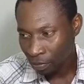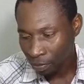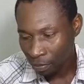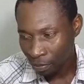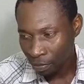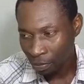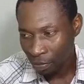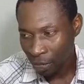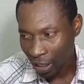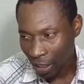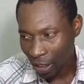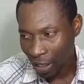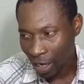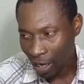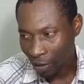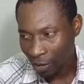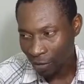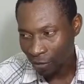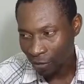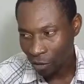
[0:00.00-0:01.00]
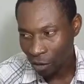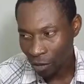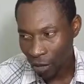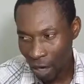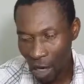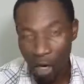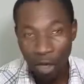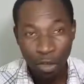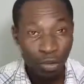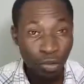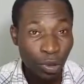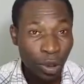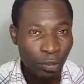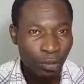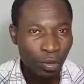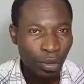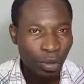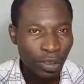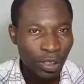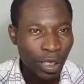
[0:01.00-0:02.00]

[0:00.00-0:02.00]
they are coming from how you were brought up.